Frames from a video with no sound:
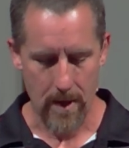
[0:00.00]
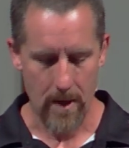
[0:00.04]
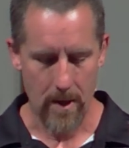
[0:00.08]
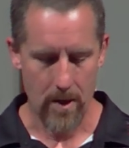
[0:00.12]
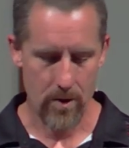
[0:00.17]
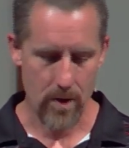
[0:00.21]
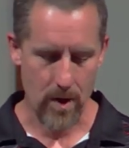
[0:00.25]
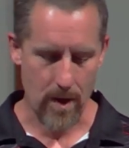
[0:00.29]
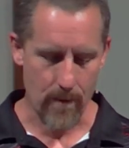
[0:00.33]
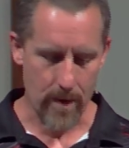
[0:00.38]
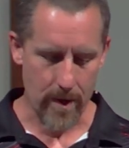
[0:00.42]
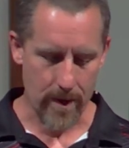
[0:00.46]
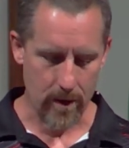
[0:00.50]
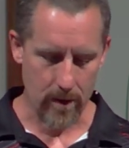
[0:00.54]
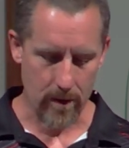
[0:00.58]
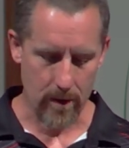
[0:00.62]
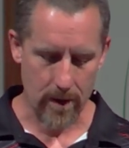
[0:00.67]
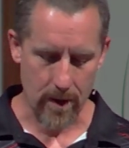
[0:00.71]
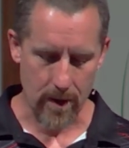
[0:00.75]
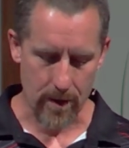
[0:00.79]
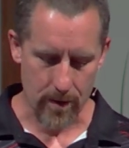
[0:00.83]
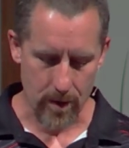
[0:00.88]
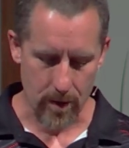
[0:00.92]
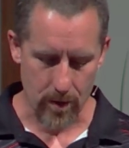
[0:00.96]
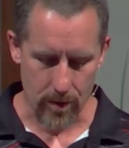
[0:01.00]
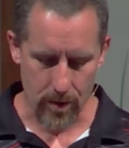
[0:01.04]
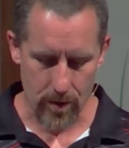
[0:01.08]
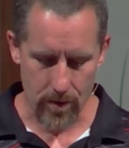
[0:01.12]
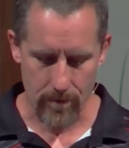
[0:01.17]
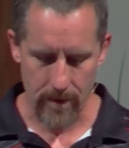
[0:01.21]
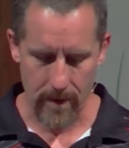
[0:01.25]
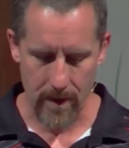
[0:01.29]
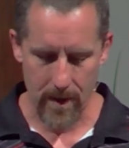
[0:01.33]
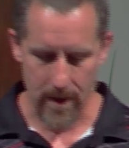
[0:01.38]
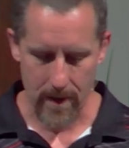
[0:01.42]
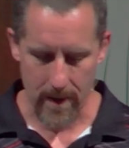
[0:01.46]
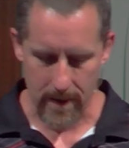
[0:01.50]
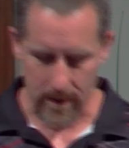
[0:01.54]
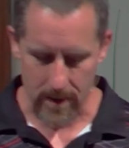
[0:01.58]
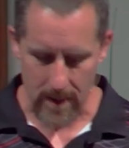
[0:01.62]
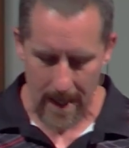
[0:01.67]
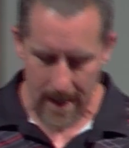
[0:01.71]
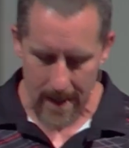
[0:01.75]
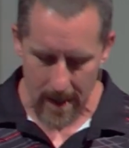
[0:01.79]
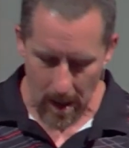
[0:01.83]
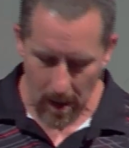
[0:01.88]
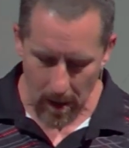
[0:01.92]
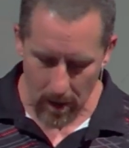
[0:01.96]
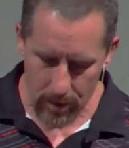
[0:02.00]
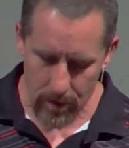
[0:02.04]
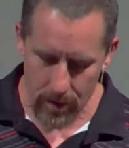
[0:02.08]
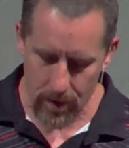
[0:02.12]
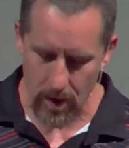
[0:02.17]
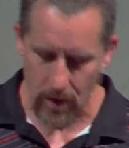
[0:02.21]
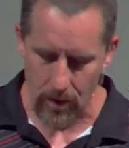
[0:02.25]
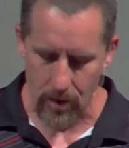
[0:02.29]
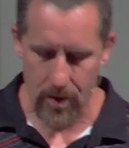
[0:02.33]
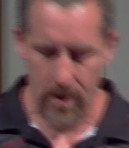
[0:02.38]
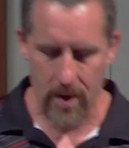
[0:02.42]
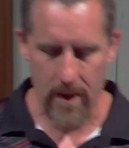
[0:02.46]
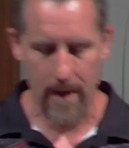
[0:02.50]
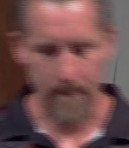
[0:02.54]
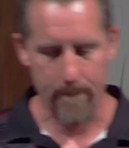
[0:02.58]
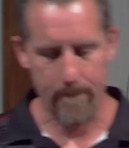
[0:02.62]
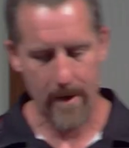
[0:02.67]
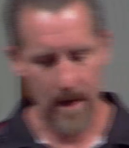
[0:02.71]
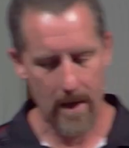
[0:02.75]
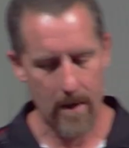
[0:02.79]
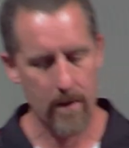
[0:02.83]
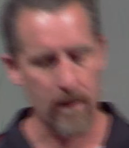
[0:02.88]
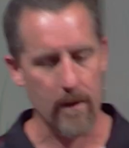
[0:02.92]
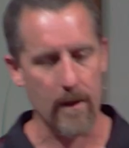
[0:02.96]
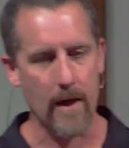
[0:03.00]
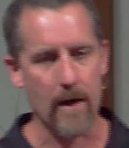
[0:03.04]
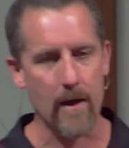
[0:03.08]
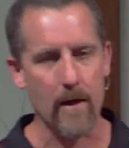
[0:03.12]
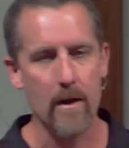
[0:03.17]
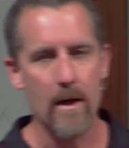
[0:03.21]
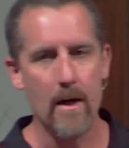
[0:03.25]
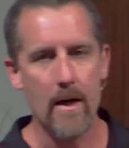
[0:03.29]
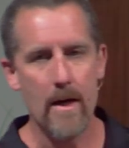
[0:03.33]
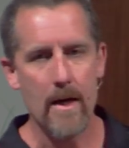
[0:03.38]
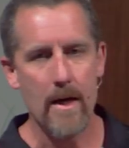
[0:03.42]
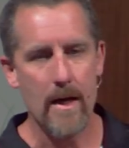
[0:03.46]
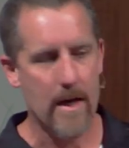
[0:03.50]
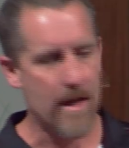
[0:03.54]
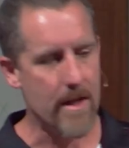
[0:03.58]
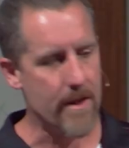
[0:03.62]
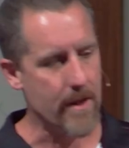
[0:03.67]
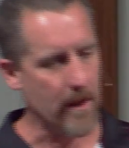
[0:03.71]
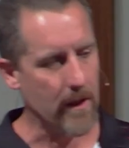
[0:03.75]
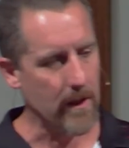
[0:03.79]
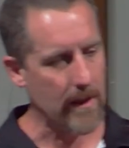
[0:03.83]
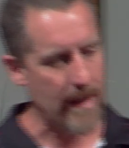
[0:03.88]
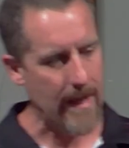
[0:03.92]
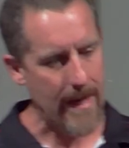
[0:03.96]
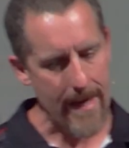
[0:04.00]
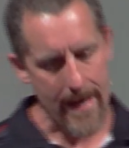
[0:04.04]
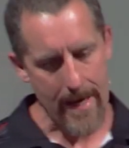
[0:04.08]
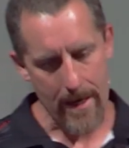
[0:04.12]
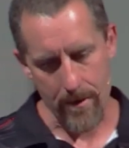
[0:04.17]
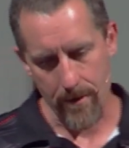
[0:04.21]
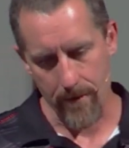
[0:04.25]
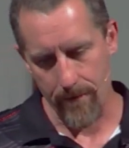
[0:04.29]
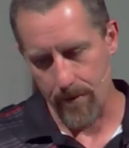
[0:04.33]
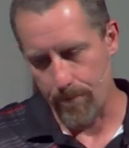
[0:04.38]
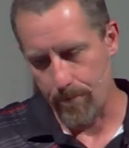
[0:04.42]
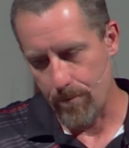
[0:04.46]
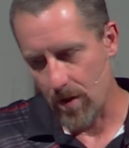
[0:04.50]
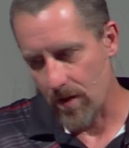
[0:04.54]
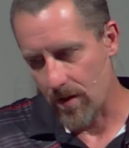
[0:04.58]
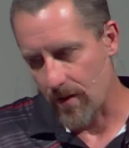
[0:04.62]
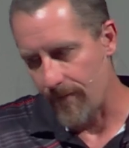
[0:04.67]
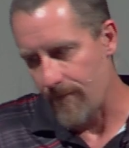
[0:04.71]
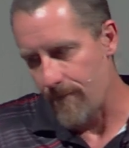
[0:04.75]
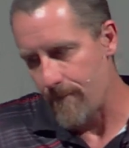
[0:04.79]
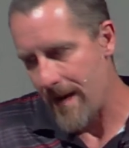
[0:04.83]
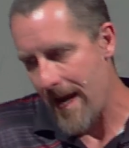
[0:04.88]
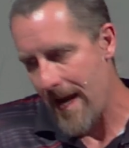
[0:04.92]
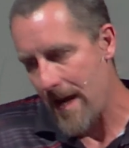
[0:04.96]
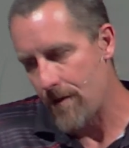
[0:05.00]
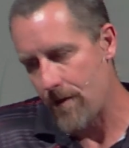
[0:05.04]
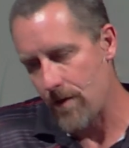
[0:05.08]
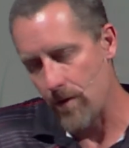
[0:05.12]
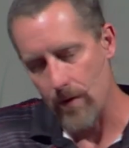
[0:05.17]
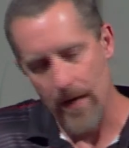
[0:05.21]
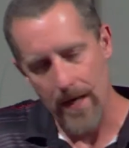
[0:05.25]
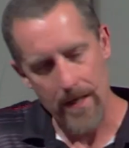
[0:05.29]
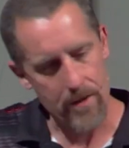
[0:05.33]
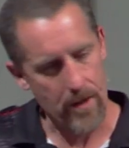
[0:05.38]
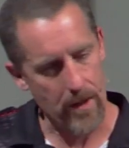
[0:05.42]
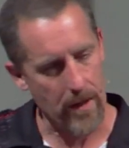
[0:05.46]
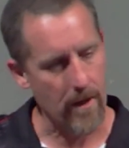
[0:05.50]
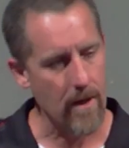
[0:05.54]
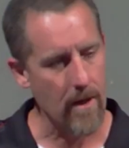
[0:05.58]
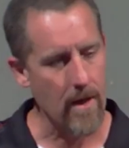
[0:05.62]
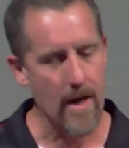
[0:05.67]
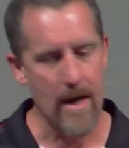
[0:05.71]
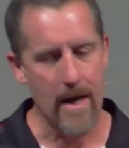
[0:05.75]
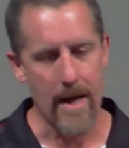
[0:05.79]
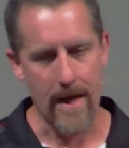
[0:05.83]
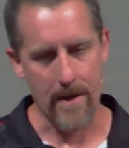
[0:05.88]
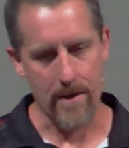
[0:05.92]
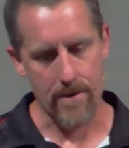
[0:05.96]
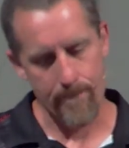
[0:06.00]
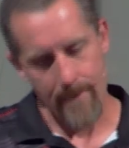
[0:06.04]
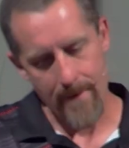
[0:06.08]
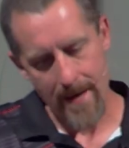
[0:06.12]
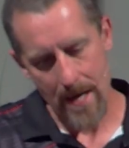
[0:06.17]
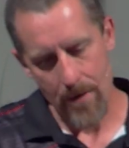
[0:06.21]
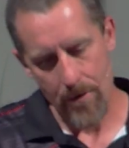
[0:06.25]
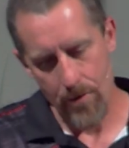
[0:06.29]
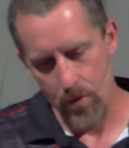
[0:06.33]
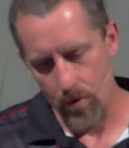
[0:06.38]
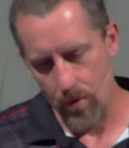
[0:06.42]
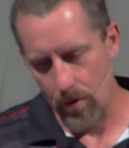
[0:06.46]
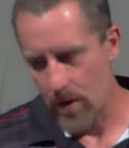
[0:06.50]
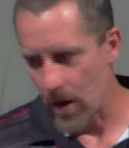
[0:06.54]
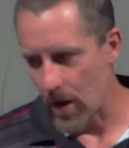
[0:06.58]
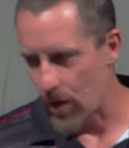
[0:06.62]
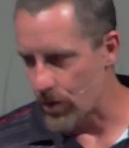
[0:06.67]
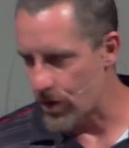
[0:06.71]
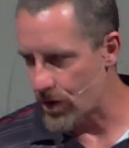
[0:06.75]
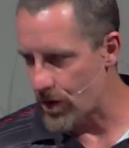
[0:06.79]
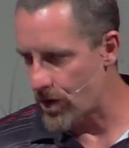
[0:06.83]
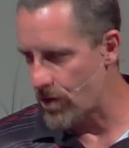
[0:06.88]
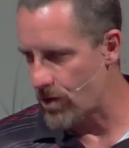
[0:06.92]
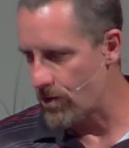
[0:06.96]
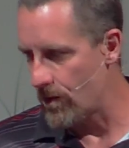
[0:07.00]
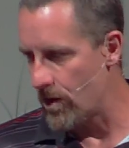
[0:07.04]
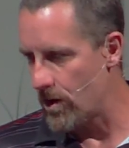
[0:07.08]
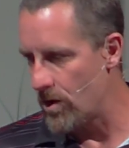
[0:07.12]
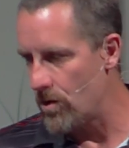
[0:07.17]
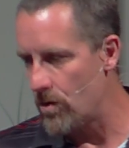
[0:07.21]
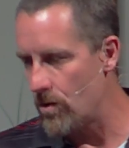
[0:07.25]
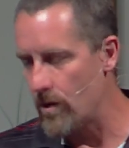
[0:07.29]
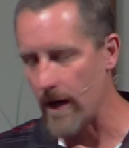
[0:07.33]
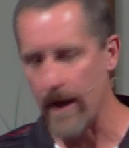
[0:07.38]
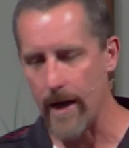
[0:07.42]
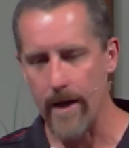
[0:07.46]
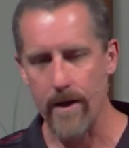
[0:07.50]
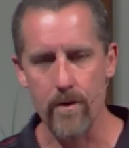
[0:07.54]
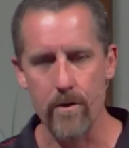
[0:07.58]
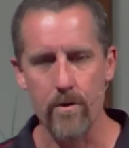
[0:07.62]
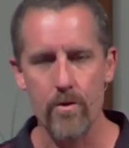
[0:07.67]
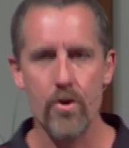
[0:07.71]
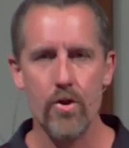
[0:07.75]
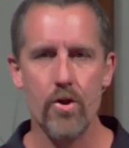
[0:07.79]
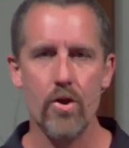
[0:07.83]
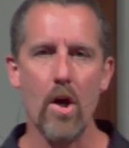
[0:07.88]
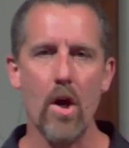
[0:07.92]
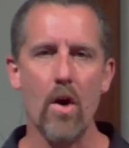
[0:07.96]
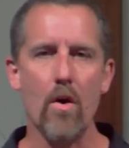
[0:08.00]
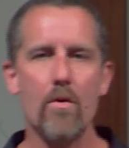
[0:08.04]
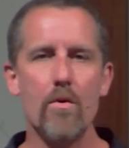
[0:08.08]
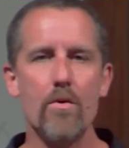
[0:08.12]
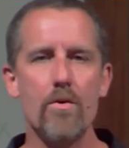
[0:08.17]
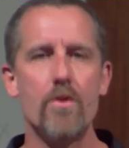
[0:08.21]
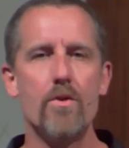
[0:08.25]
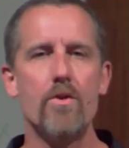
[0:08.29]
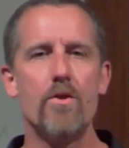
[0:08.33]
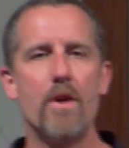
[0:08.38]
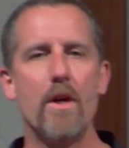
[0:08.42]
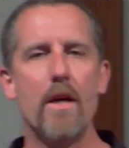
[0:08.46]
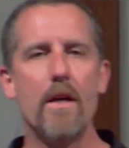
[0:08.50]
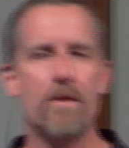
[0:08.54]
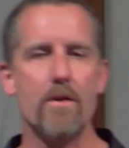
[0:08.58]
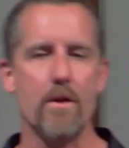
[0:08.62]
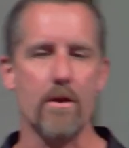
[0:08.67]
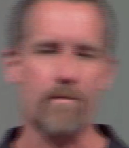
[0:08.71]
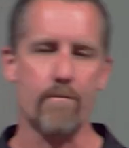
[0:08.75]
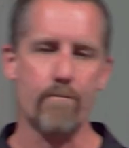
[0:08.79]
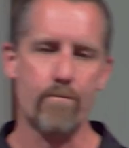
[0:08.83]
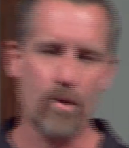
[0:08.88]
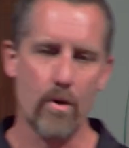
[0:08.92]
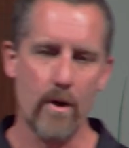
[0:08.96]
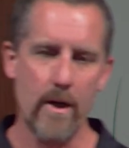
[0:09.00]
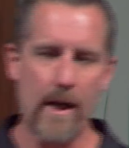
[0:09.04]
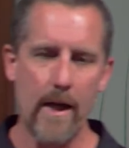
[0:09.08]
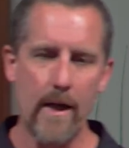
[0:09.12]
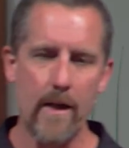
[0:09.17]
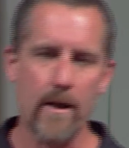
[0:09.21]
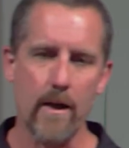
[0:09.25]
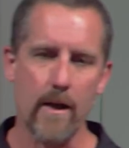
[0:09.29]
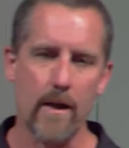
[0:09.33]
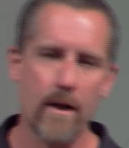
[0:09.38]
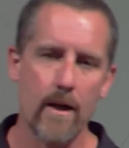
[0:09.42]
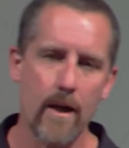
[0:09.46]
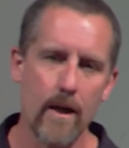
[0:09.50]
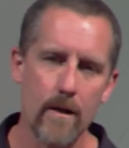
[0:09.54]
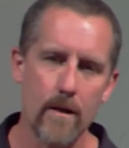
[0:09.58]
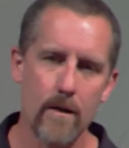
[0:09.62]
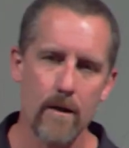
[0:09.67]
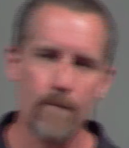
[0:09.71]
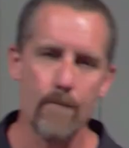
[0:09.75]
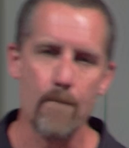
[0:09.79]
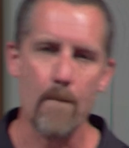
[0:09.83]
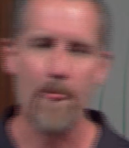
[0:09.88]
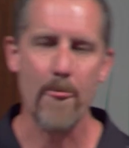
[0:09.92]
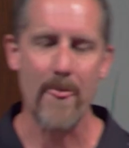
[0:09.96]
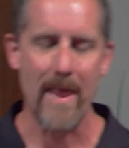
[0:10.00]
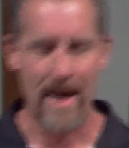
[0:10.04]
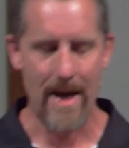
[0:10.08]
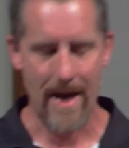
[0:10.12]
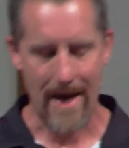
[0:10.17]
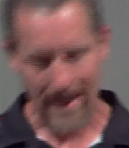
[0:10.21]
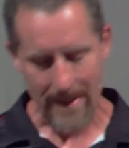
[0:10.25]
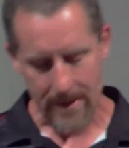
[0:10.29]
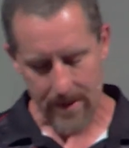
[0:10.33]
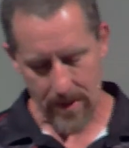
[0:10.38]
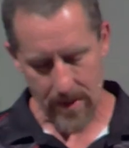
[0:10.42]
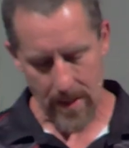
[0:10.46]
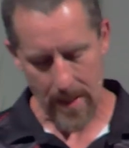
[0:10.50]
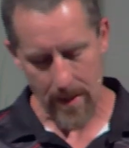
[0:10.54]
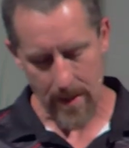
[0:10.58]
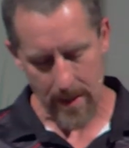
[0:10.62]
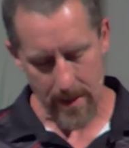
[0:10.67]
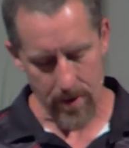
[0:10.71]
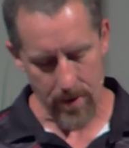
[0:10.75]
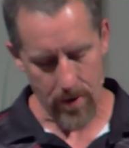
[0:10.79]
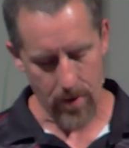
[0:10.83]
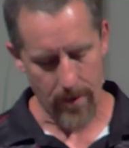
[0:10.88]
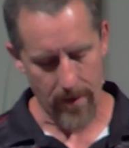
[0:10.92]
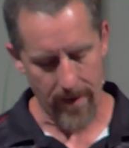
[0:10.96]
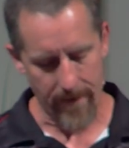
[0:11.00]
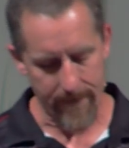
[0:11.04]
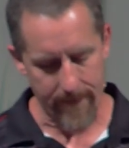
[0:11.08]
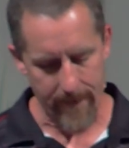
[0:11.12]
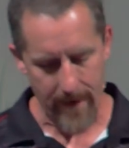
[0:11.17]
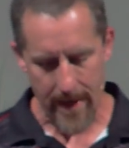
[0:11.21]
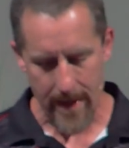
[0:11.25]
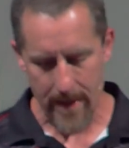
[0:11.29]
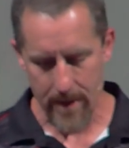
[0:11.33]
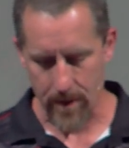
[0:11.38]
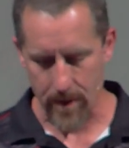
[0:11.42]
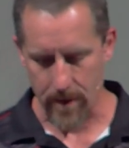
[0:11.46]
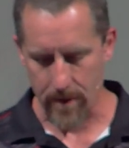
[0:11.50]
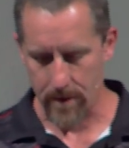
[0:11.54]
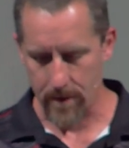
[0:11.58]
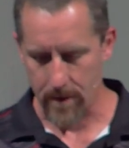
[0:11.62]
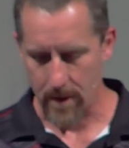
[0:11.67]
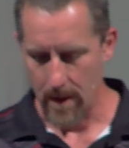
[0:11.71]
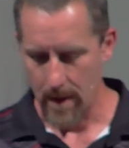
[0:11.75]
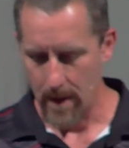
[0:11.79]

So I'm going to look at those three things. I also see a parallel in the layout of the book of Matthew. As Matthew goes through and shows Jesus bringing the kingdom, I see these three phases